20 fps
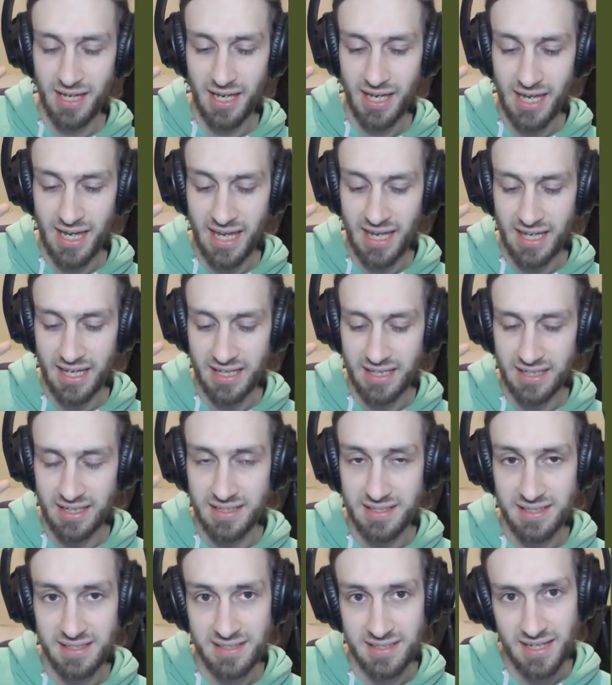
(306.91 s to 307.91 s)
a
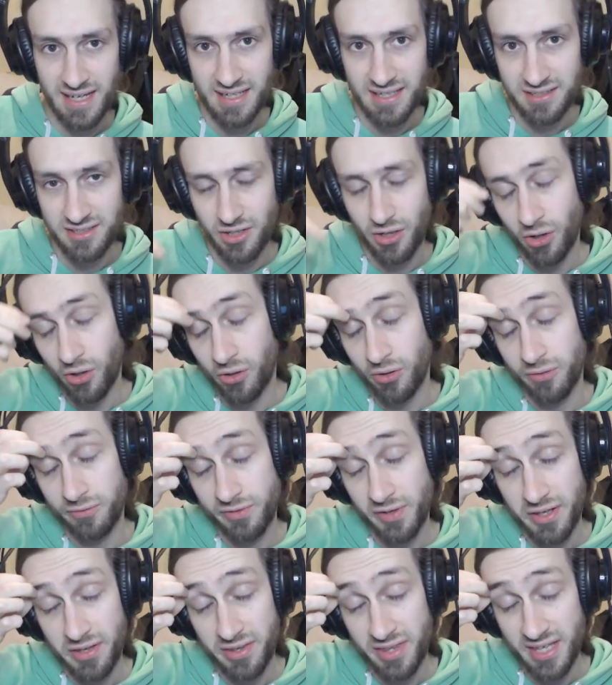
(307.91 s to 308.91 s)
state of
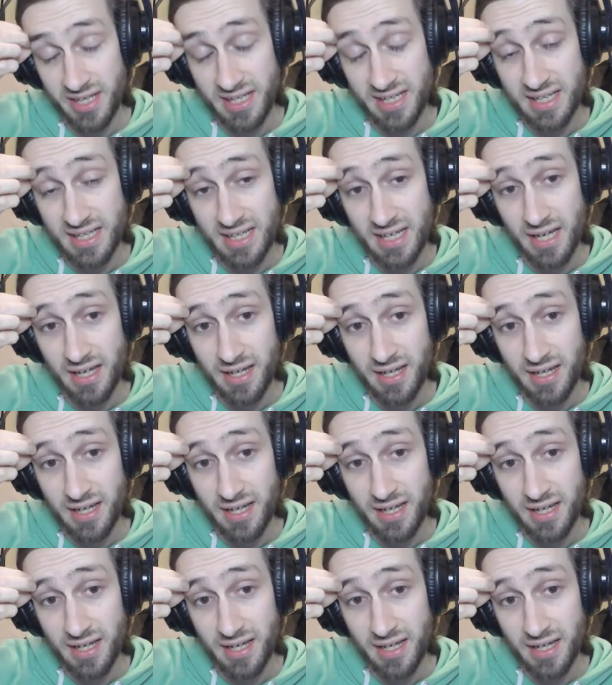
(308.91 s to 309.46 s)
the